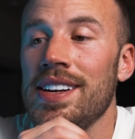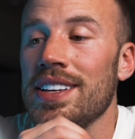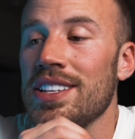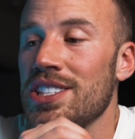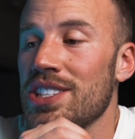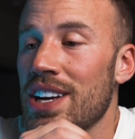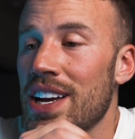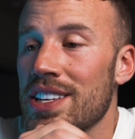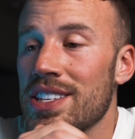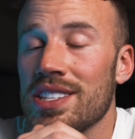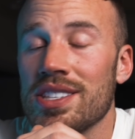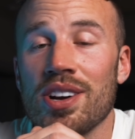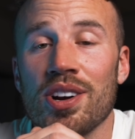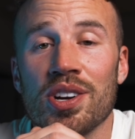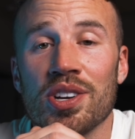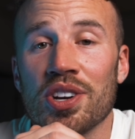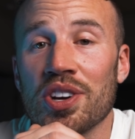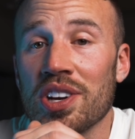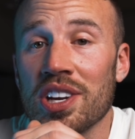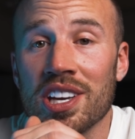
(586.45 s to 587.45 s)
chances
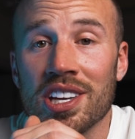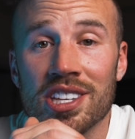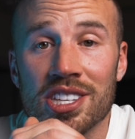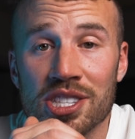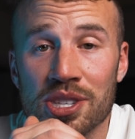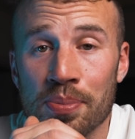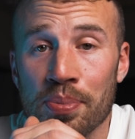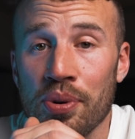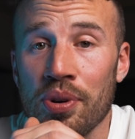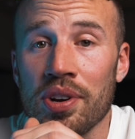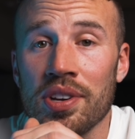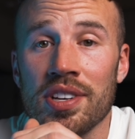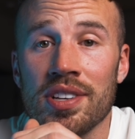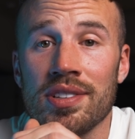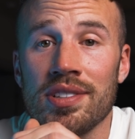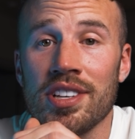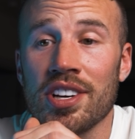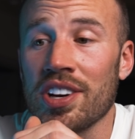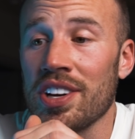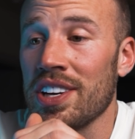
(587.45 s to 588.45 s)
are you're gonna get
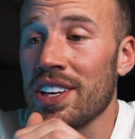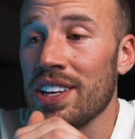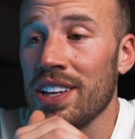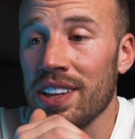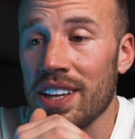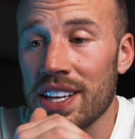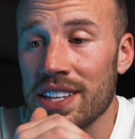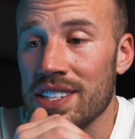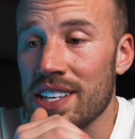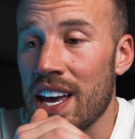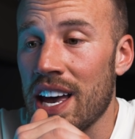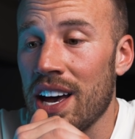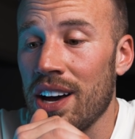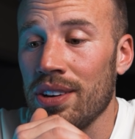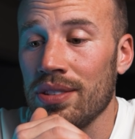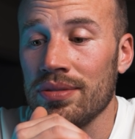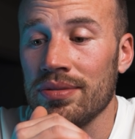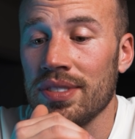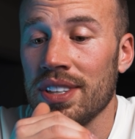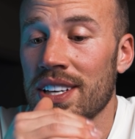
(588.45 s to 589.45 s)
disappointed. You're gonna get let
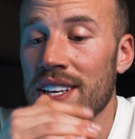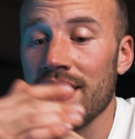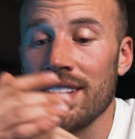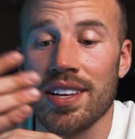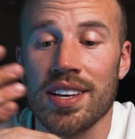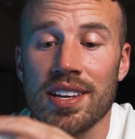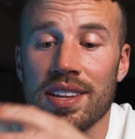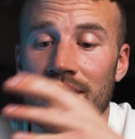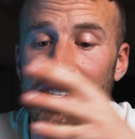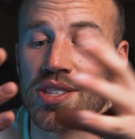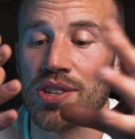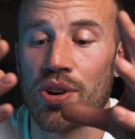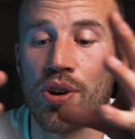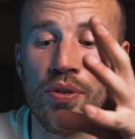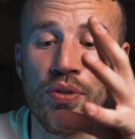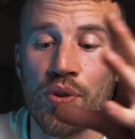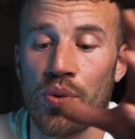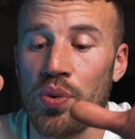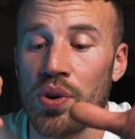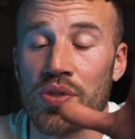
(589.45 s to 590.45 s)
down yeah, this girl
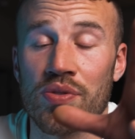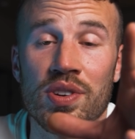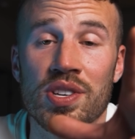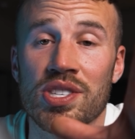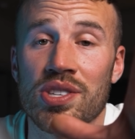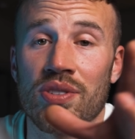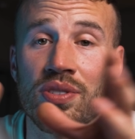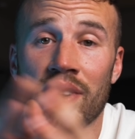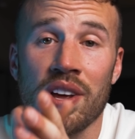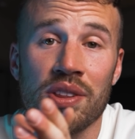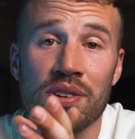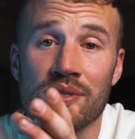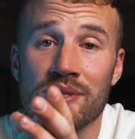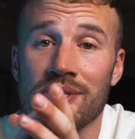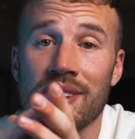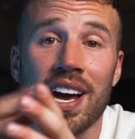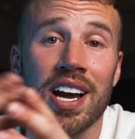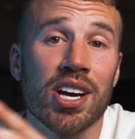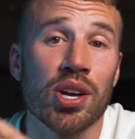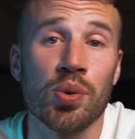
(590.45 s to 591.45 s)
for one reason or another is
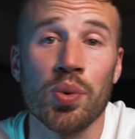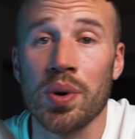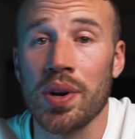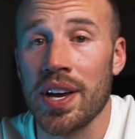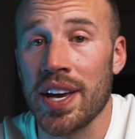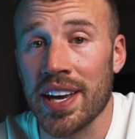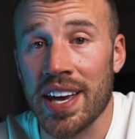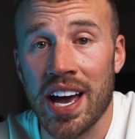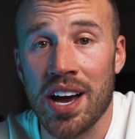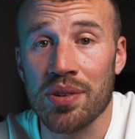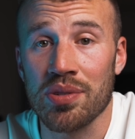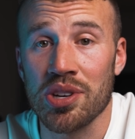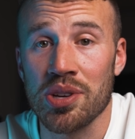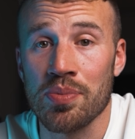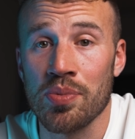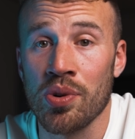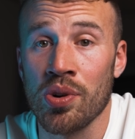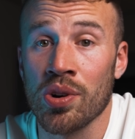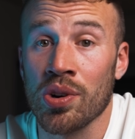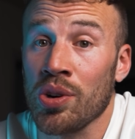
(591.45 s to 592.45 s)
not gonna wanna hang out
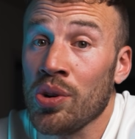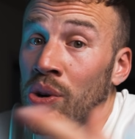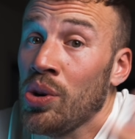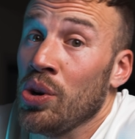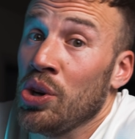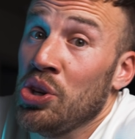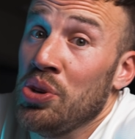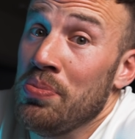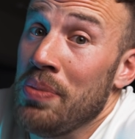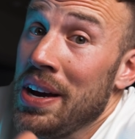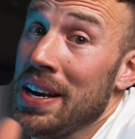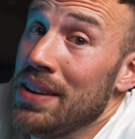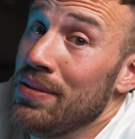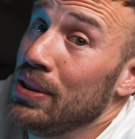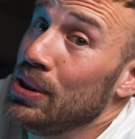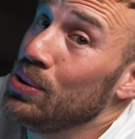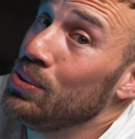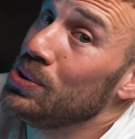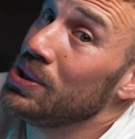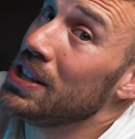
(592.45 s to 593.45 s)
anymore, or, or you might
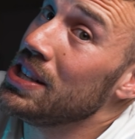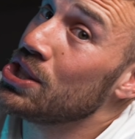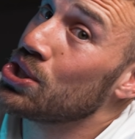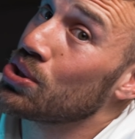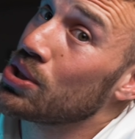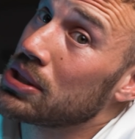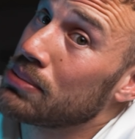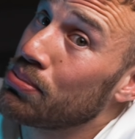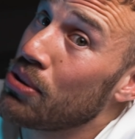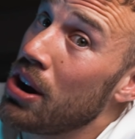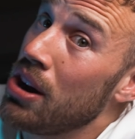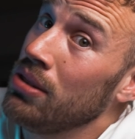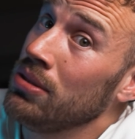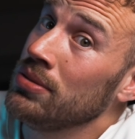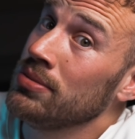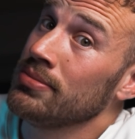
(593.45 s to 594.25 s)
even lose interest, bro.